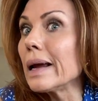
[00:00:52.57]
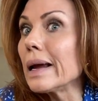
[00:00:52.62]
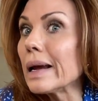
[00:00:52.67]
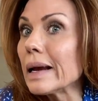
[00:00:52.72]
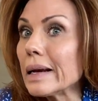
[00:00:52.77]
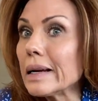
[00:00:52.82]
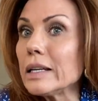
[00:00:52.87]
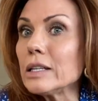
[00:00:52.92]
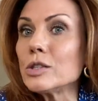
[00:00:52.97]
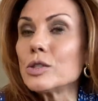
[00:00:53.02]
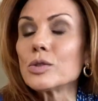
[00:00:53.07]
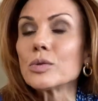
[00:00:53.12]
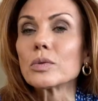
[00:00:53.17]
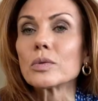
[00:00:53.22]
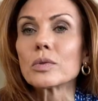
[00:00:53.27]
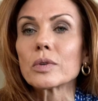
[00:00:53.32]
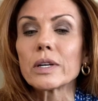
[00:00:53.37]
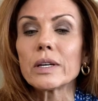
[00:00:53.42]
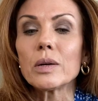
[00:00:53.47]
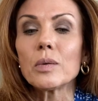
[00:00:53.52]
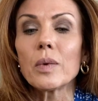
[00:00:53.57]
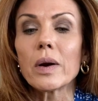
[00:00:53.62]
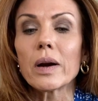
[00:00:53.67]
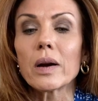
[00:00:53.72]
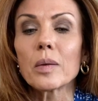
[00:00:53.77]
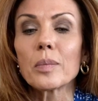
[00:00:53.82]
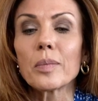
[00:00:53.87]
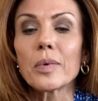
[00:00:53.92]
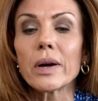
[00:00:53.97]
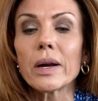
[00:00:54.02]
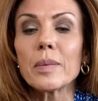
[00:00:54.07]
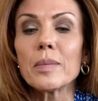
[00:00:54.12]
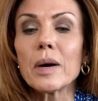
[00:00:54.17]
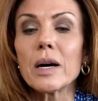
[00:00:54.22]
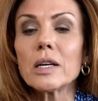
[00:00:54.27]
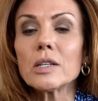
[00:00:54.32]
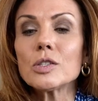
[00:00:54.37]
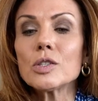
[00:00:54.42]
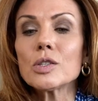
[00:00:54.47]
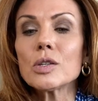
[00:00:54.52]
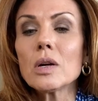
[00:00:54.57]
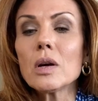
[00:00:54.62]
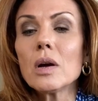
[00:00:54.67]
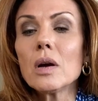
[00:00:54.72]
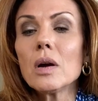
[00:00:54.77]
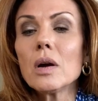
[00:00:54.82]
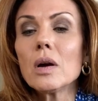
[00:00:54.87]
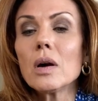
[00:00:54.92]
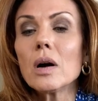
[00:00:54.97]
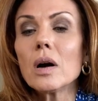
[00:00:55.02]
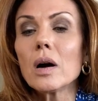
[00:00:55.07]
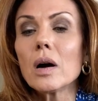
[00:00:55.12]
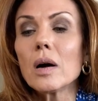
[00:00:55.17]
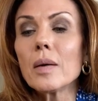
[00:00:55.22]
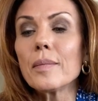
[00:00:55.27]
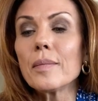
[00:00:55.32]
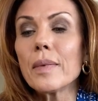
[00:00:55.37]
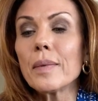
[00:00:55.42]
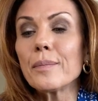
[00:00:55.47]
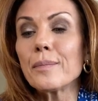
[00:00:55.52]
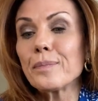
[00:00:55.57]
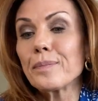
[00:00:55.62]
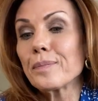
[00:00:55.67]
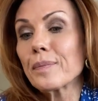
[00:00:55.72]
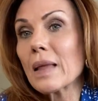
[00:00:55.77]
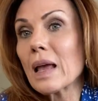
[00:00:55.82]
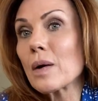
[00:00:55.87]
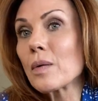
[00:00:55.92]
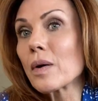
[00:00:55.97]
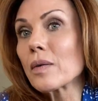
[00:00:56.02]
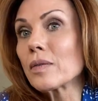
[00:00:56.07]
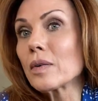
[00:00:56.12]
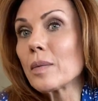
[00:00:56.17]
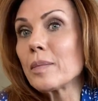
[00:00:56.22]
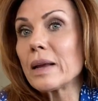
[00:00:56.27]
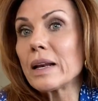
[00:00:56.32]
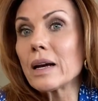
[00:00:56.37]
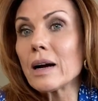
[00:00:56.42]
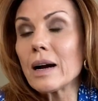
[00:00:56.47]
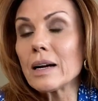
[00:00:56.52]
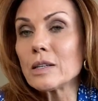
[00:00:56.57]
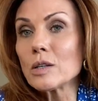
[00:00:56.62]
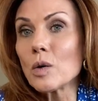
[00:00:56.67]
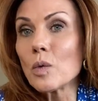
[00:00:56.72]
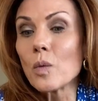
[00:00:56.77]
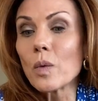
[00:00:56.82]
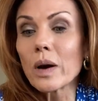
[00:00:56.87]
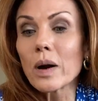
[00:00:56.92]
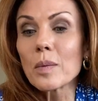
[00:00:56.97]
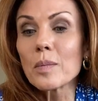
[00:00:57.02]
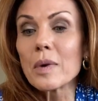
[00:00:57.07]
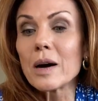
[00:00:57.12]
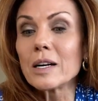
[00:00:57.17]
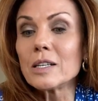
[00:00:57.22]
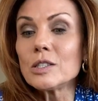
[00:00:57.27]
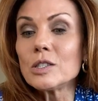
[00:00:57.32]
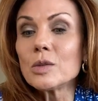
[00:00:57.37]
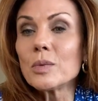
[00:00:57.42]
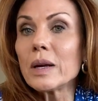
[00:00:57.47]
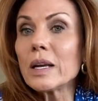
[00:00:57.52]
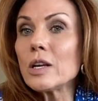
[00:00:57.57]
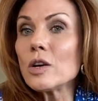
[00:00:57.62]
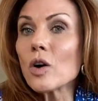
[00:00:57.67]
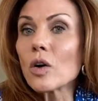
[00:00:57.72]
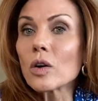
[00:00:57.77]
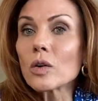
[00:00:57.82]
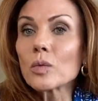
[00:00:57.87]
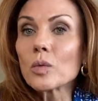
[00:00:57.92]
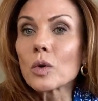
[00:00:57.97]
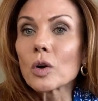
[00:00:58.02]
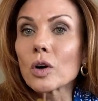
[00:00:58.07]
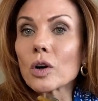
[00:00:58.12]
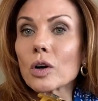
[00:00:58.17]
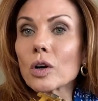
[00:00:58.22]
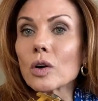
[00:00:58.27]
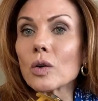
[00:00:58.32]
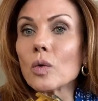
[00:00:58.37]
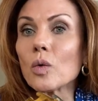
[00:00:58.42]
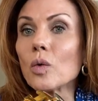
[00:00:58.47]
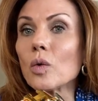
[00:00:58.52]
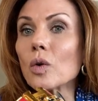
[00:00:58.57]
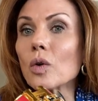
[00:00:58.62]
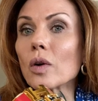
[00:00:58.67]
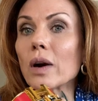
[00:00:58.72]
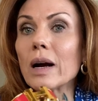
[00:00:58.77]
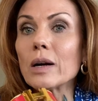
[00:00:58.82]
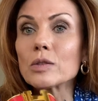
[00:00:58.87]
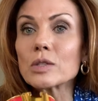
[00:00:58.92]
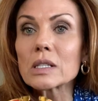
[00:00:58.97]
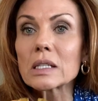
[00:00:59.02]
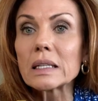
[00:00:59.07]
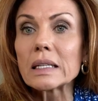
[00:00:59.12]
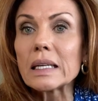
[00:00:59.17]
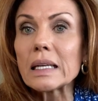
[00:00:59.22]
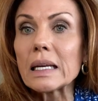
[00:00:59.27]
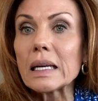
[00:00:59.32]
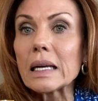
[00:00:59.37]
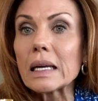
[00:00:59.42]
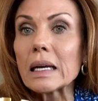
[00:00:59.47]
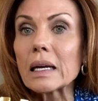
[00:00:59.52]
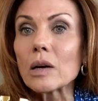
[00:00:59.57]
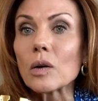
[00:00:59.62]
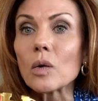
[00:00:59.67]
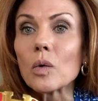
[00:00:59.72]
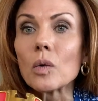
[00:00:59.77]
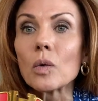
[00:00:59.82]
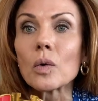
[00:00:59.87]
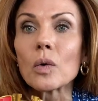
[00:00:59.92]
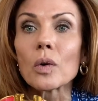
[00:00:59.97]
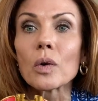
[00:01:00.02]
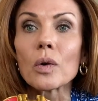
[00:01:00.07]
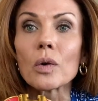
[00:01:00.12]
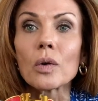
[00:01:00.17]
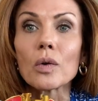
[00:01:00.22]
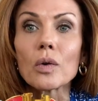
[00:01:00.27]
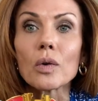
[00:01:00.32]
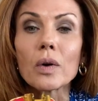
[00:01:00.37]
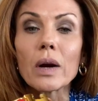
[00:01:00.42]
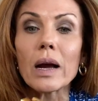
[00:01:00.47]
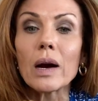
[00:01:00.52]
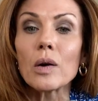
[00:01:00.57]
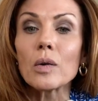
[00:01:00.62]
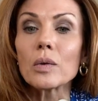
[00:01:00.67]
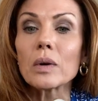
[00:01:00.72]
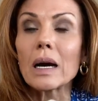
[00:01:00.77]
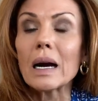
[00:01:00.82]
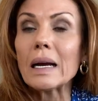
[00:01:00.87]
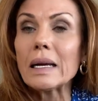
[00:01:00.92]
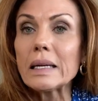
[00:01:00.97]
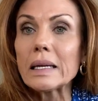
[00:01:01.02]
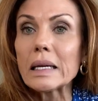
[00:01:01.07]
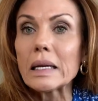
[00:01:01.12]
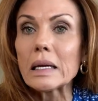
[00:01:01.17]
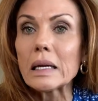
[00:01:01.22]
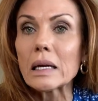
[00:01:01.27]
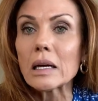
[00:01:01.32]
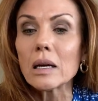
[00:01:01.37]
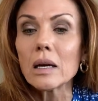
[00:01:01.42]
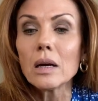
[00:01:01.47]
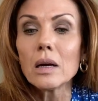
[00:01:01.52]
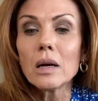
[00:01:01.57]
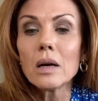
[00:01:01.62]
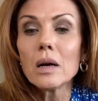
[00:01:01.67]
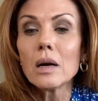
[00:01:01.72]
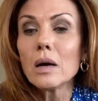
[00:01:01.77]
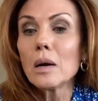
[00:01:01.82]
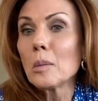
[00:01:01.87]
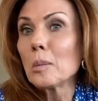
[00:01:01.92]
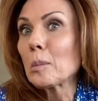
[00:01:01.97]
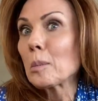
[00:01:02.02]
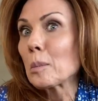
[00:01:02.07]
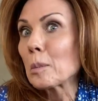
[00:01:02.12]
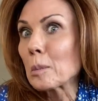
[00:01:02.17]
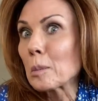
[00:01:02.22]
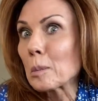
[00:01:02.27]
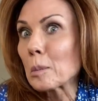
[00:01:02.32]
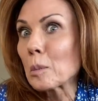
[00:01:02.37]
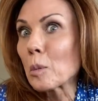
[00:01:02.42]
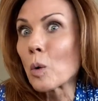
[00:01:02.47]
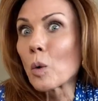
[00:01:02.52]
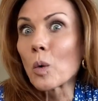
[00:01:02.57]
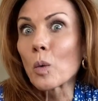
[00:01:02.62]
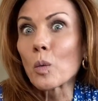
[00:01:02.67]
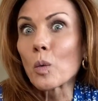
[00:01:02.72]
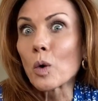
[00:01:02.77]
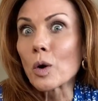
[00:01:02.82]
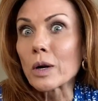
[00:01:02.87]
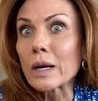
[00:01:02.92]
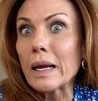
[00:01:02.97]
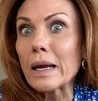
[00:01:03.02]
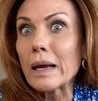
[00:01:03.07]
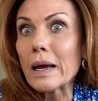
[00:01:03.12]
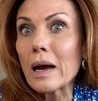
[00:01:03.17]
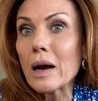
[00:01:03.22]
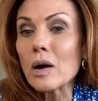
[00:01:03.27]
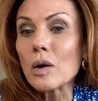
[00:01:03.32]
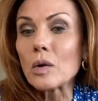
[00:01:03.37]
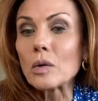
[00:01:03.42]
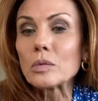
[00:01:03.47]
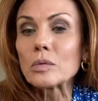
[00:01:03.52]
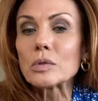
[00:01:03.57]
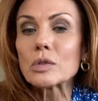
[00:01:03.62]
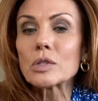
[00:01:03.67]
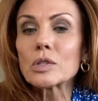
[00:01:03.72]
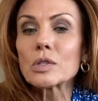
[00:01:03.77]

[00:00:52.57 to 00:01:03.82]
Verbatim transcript: any jewelry you wear pretty much. Um, However, I mean, I don't wear mine doing yard work or house cleaning or out hiking or working out.